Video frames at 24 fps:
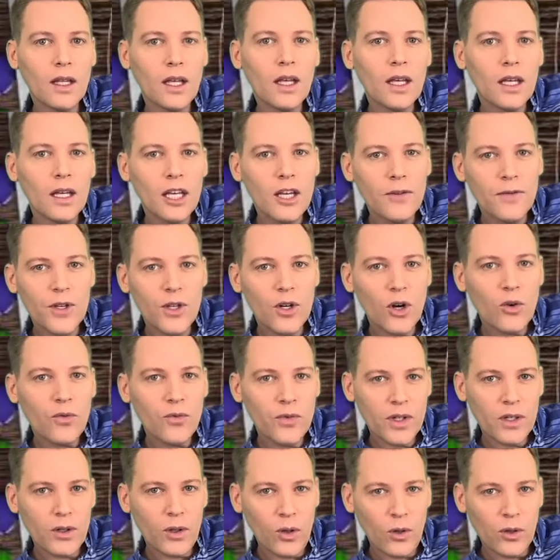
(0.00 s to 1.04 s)
If you don't
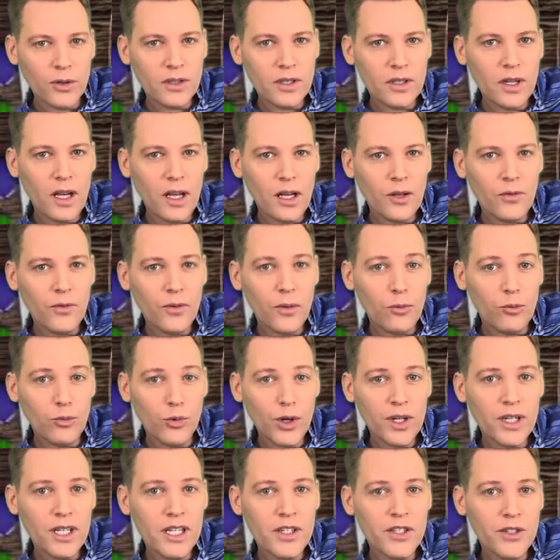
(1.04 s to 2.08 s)
feel old enough,
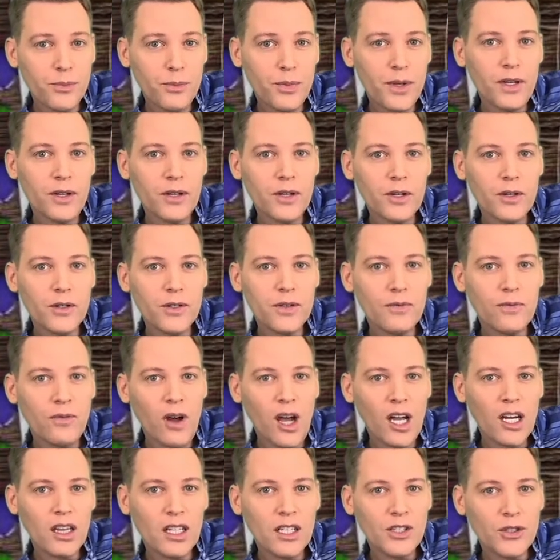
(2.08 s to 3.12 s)
Britney Spears
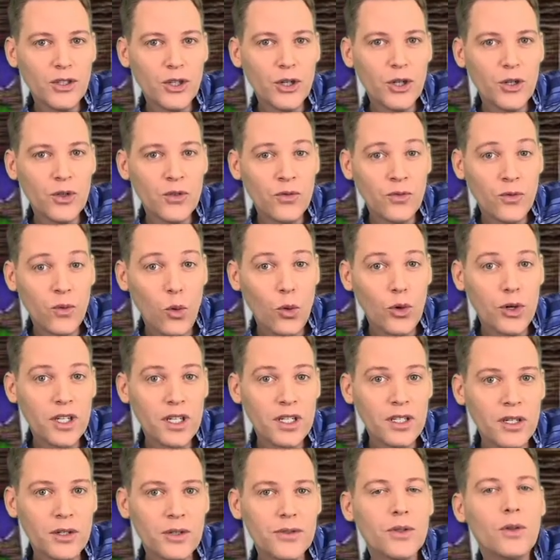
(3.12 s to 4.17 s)
finally turned 40
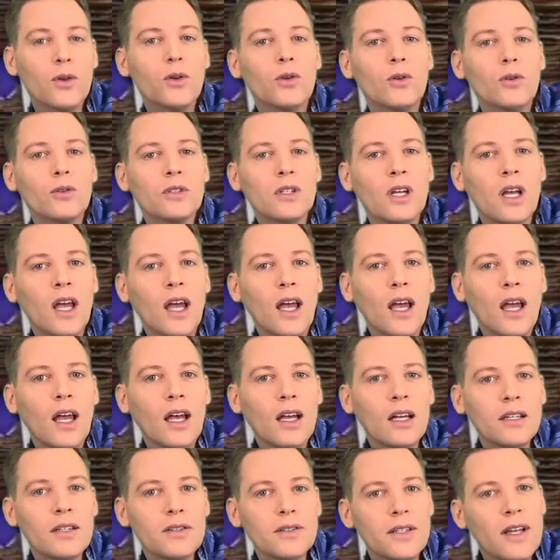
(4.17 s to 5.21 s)
years old.
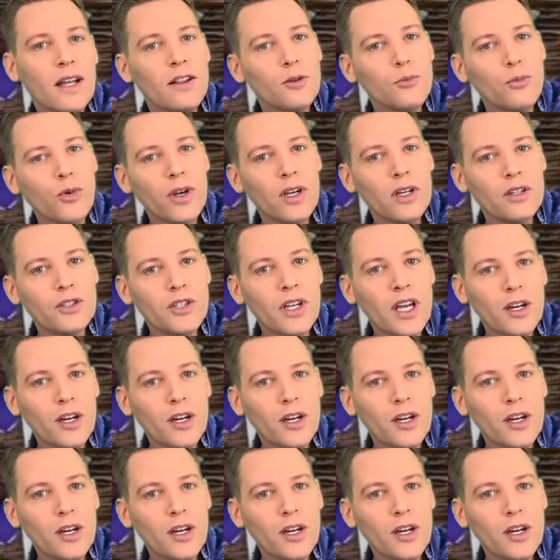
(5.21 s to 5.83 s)
To celebrate, she had a